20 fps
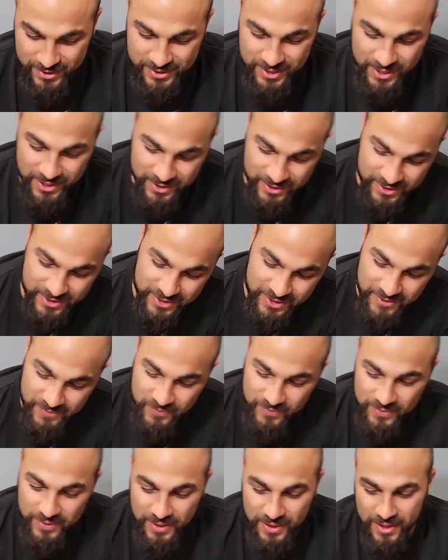
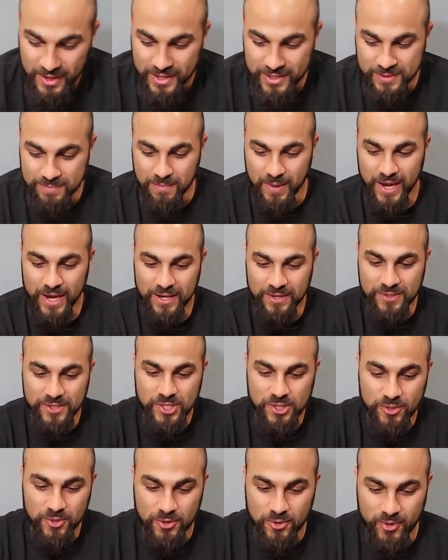his main
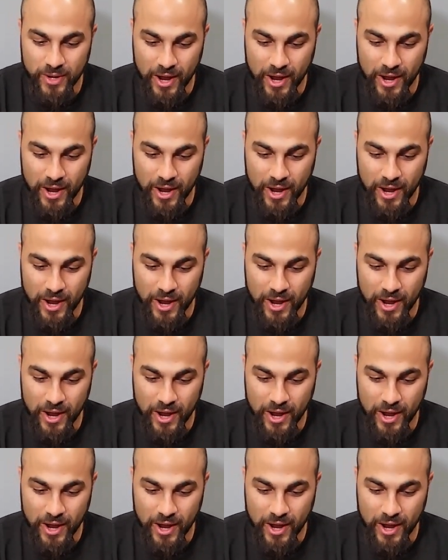dude.